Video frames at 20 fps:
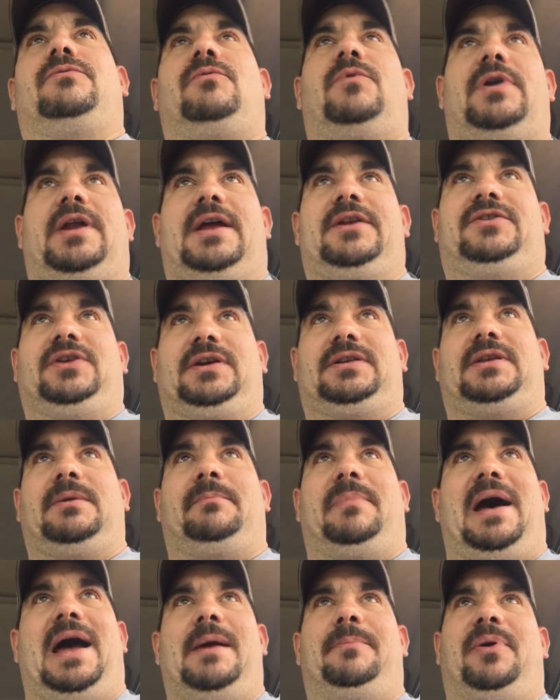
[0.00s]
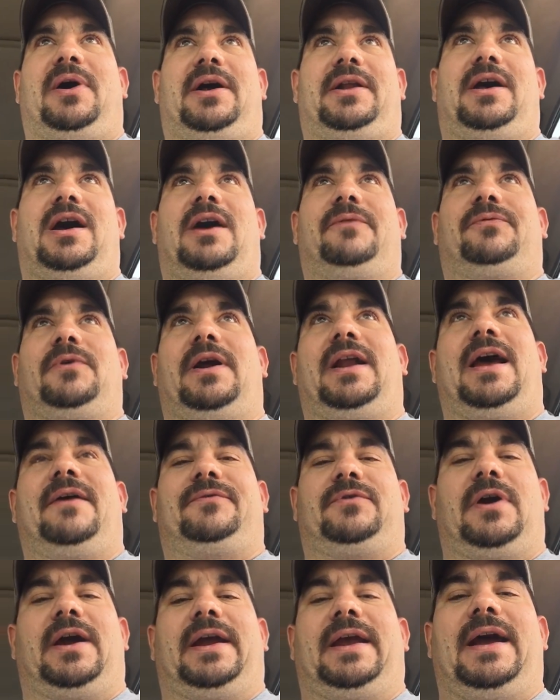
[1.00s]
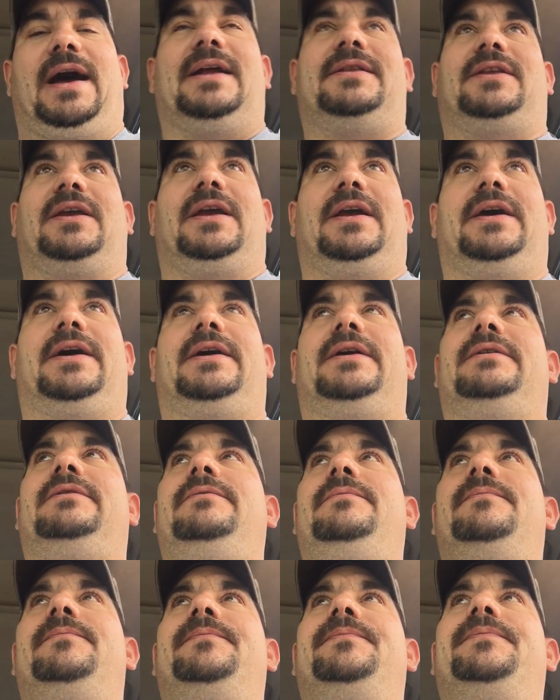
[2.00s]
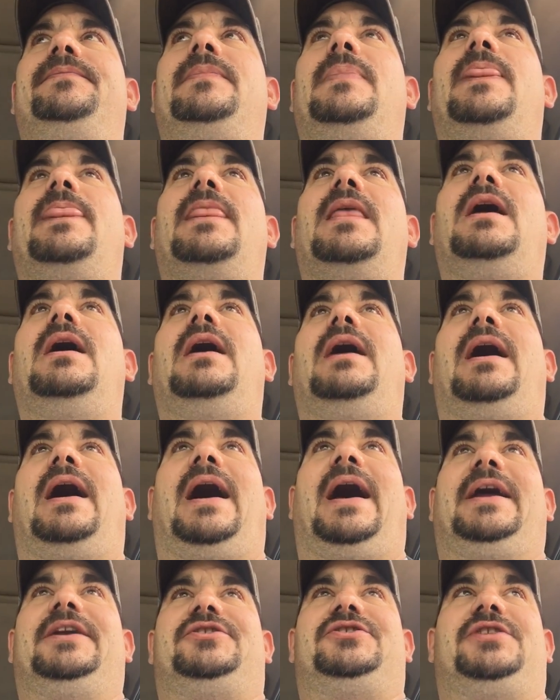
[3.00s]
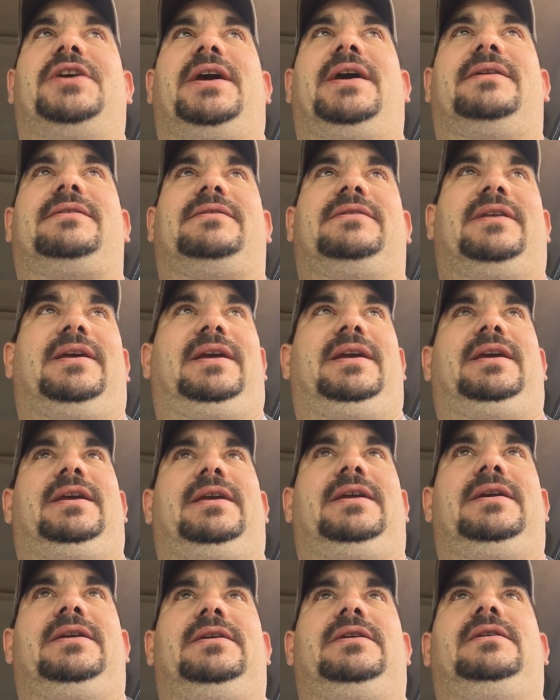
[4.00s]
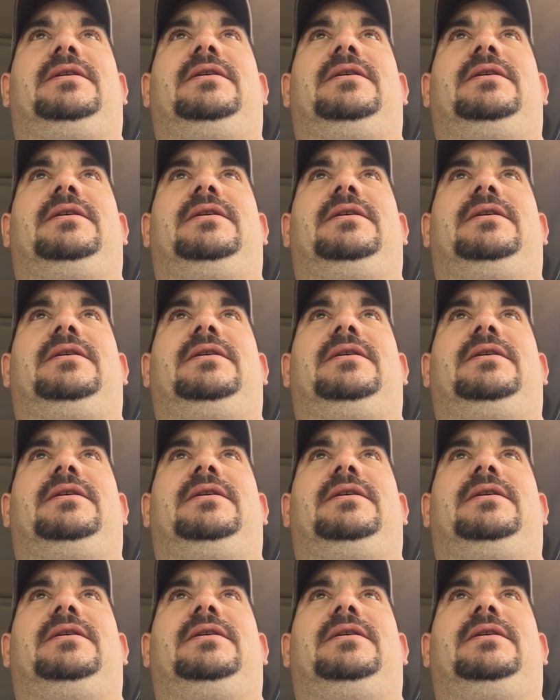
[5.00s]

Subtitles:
When I took the bipod off right after I got the gun, I checked the